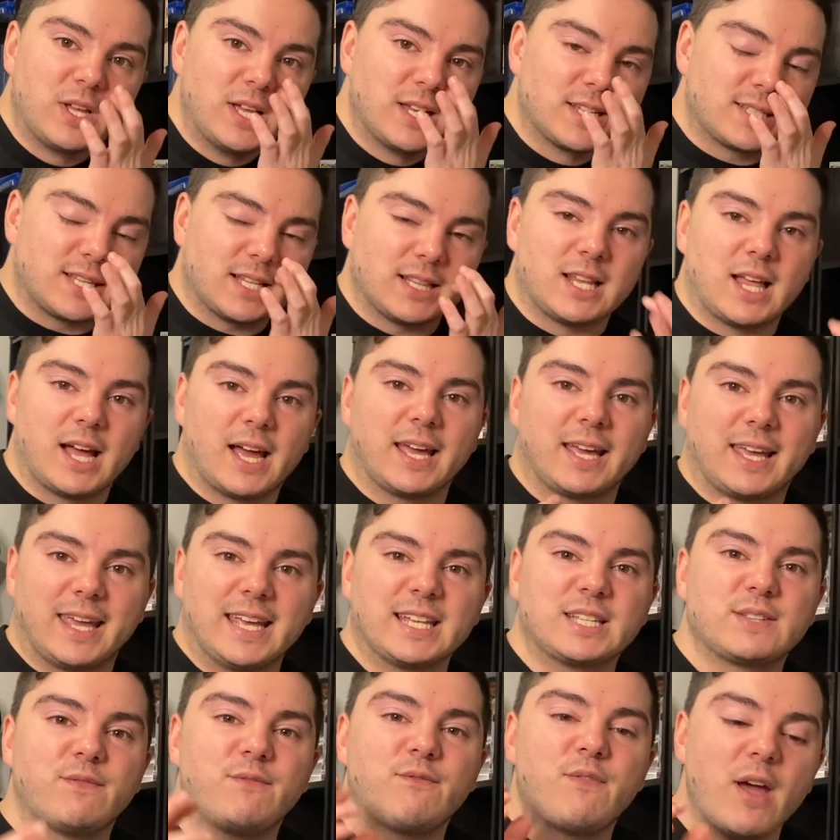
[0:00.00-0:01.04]
So like
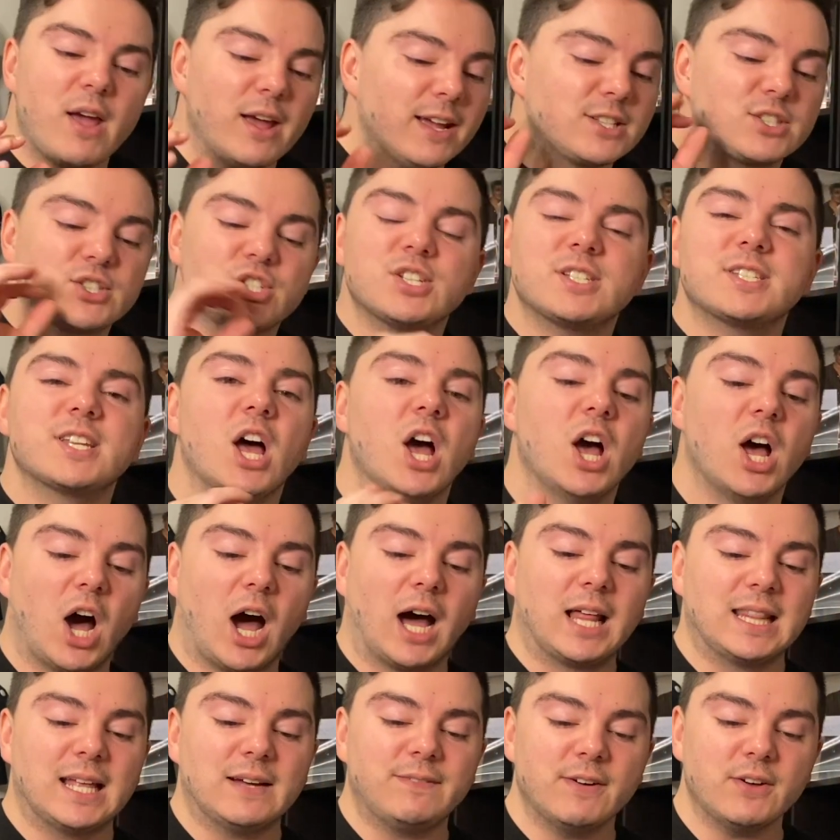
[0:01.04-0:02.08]
it's very, it's just
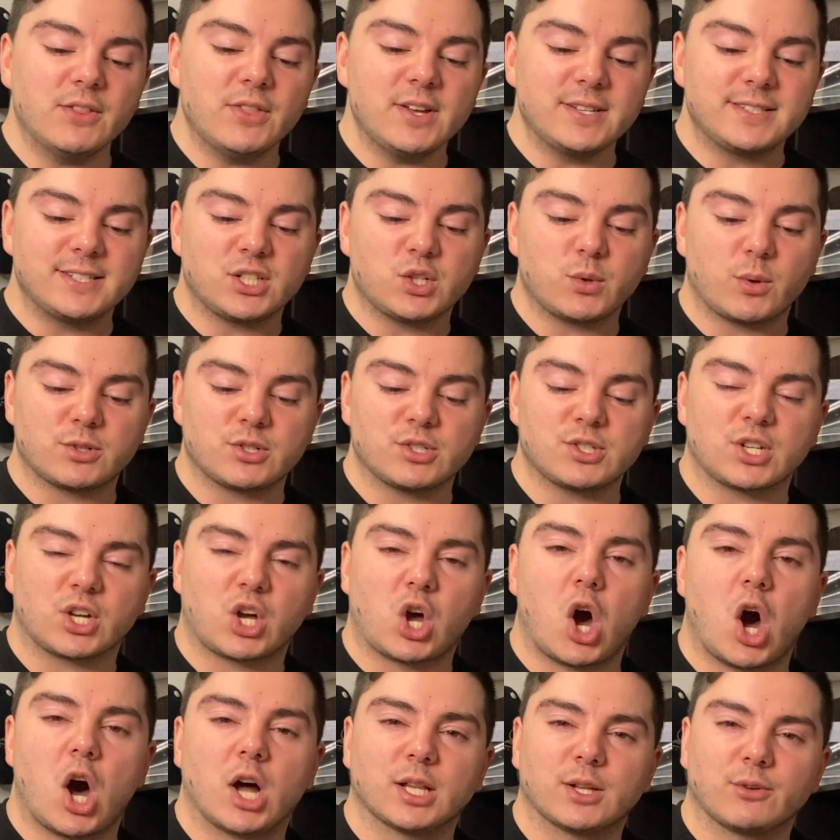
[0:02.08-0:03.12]
I love how their situations are
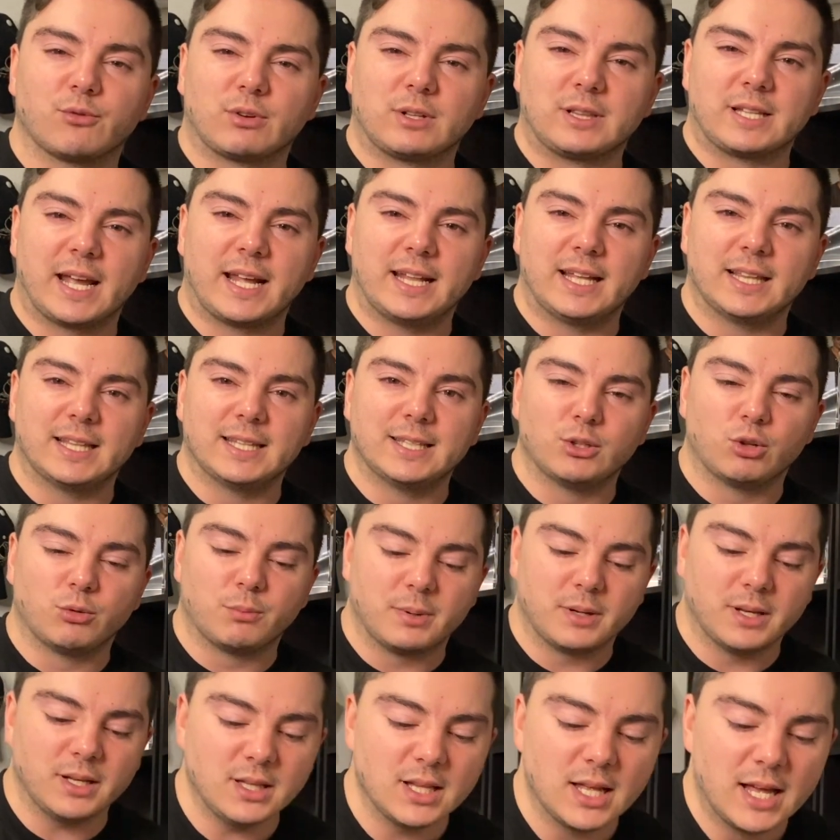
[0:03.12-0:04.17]
kind of relating a little
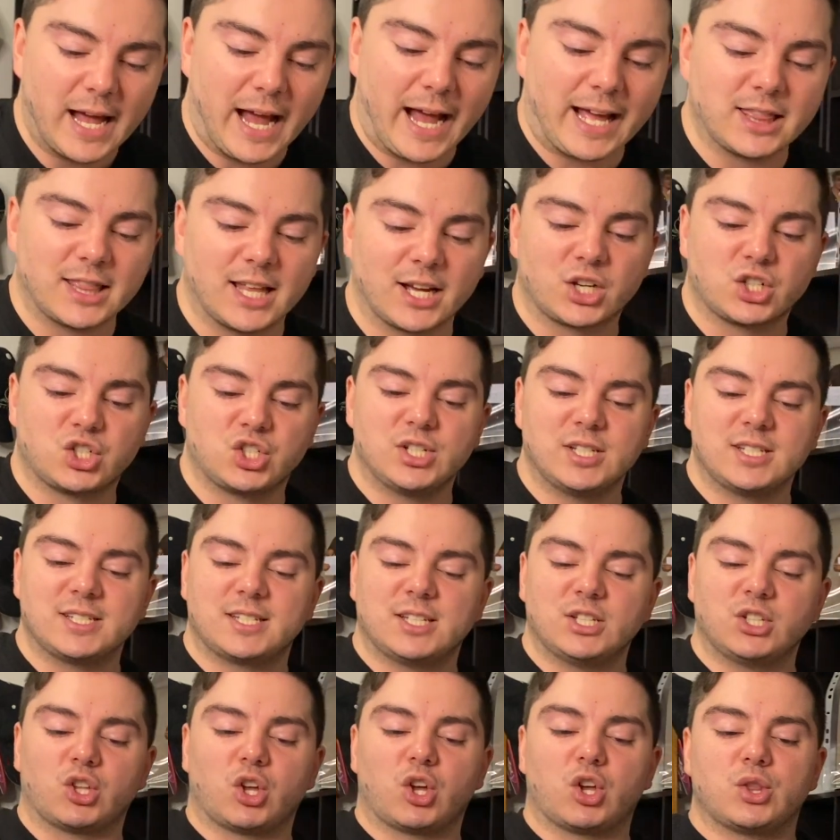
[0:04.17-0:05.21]
bit, and like she's
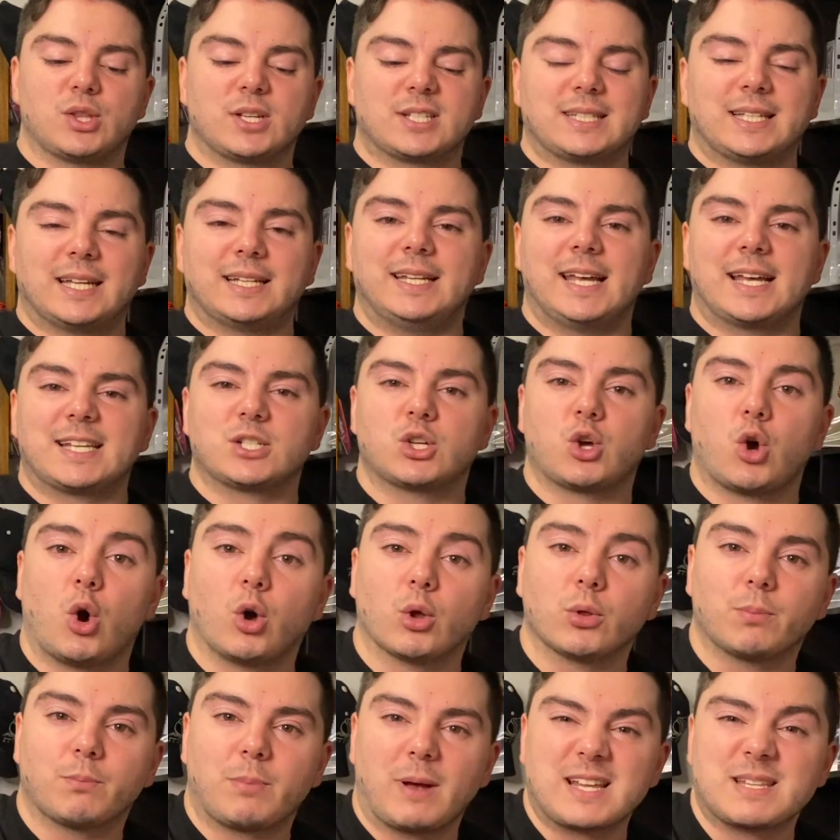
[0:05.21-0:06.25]
you know this lady has
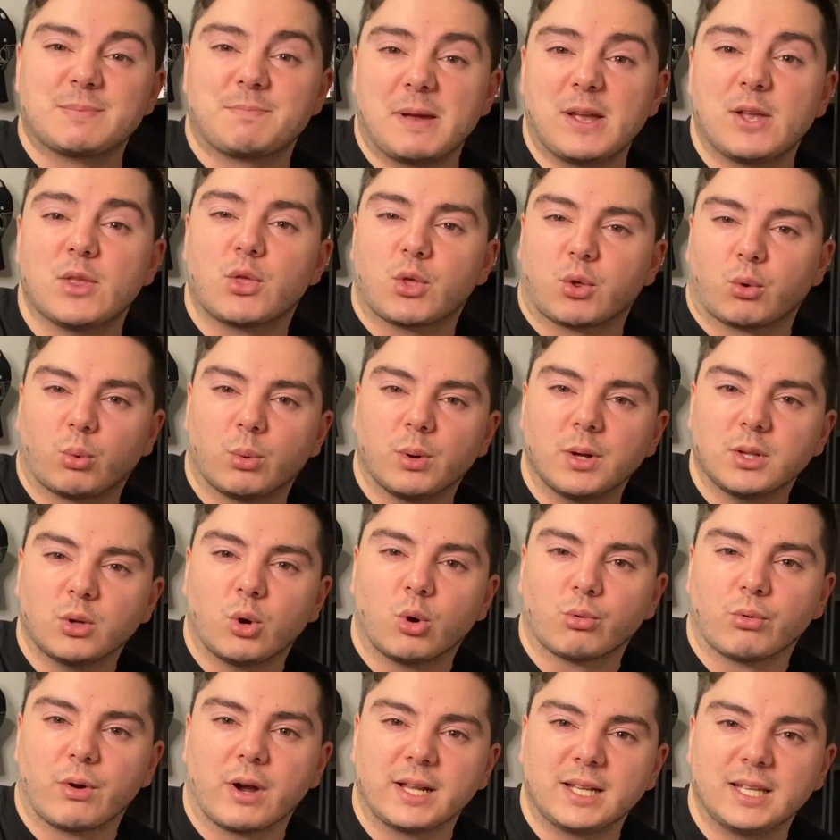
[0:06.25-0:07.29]
gone has been through it
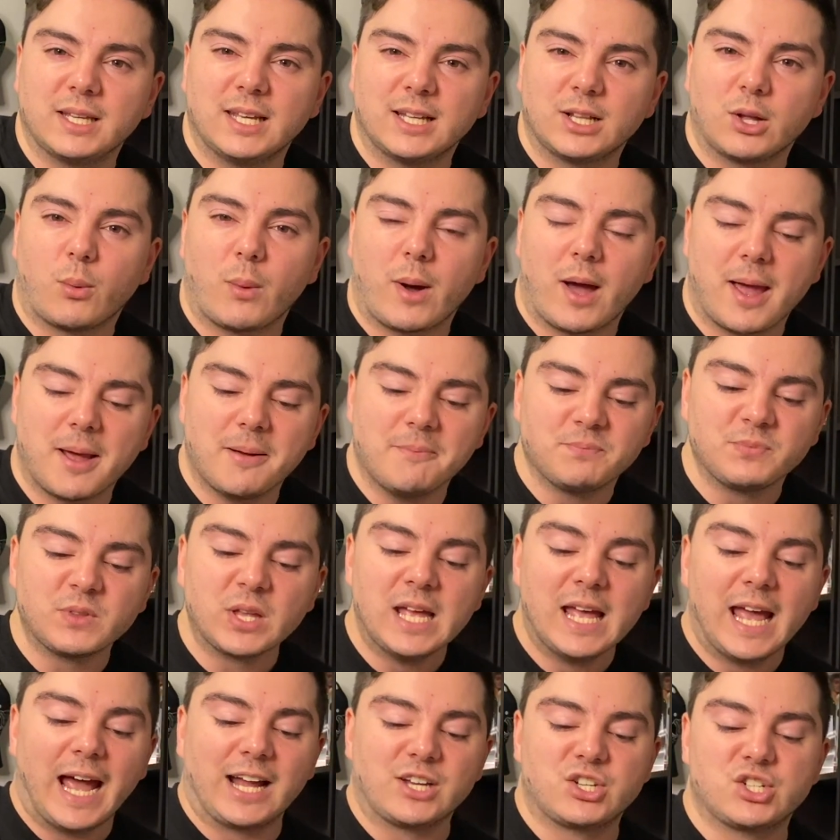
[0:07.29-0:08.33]
already in a way,
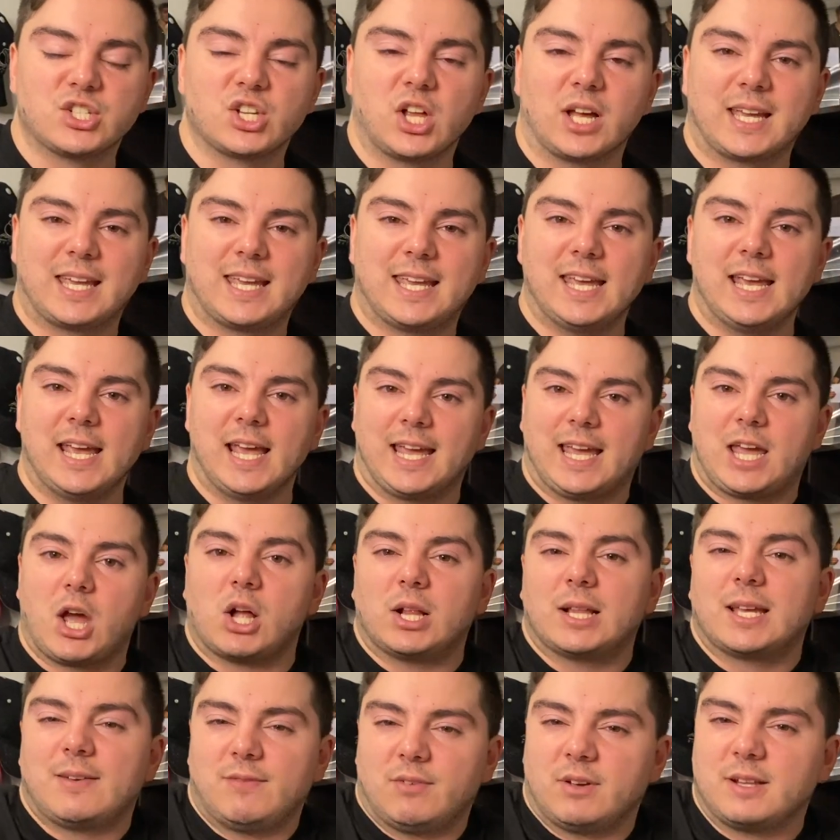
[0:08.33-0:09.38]
and she's like
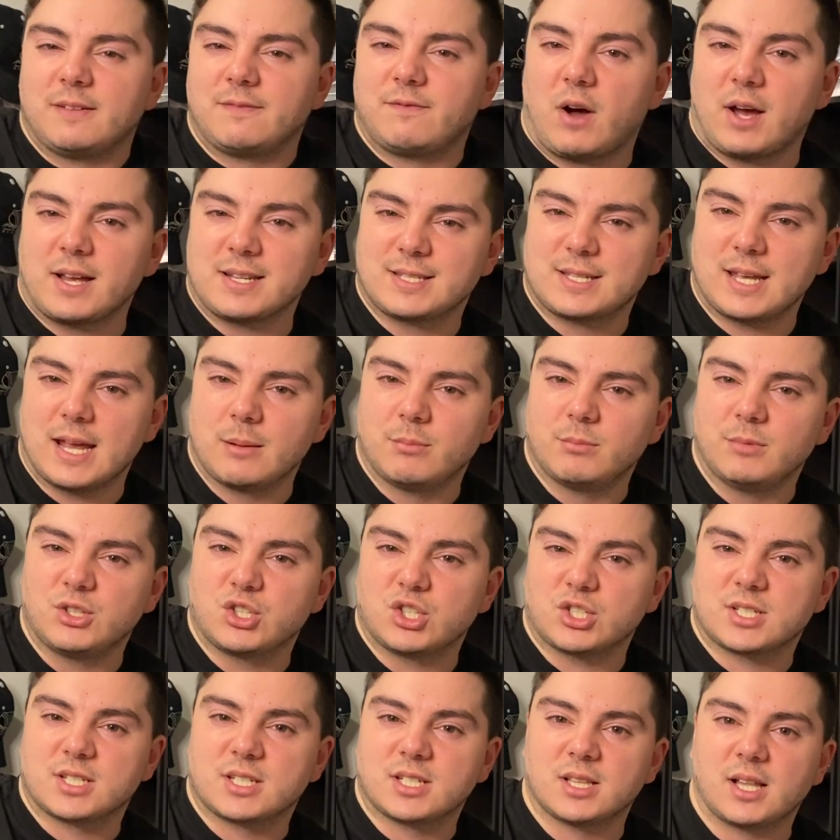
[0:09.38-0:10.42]
kind of giving advice to Emily
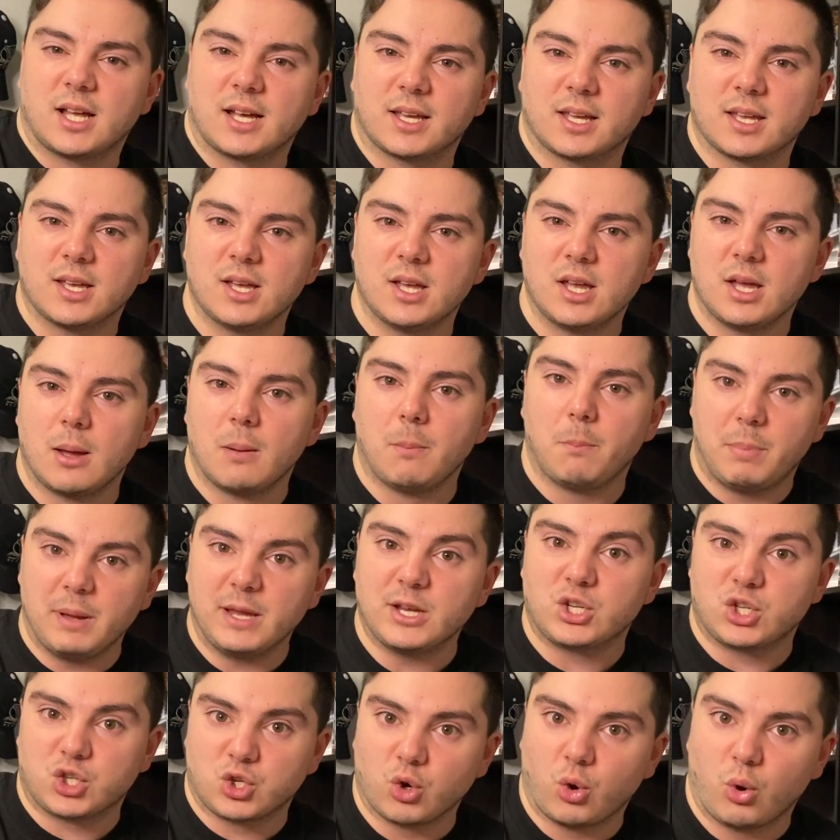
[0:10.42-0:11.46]
just to like be
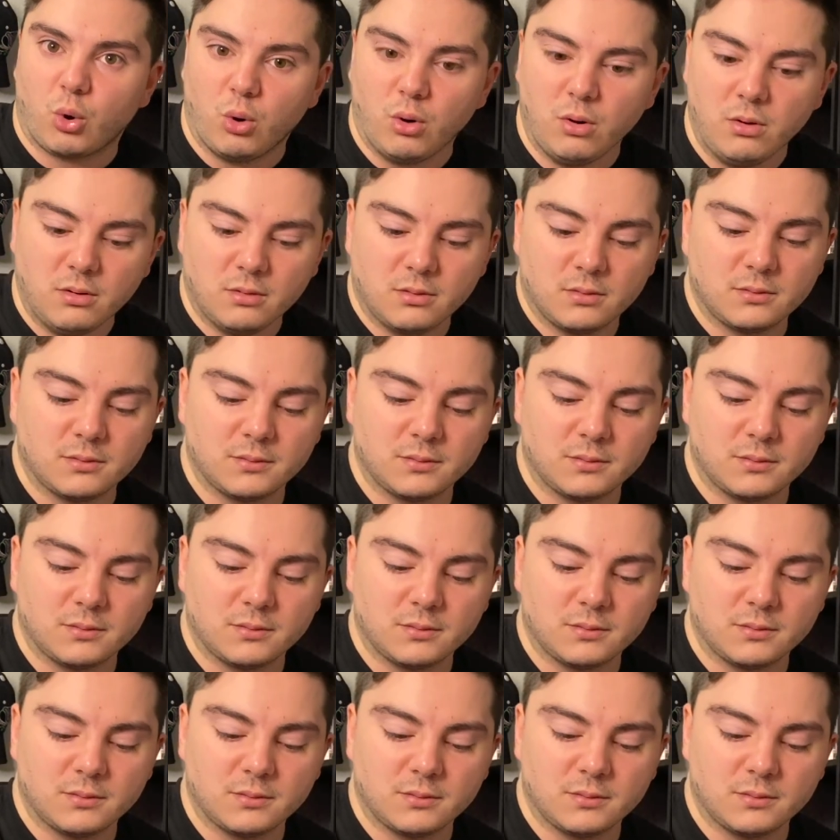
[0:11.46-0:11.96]
sure.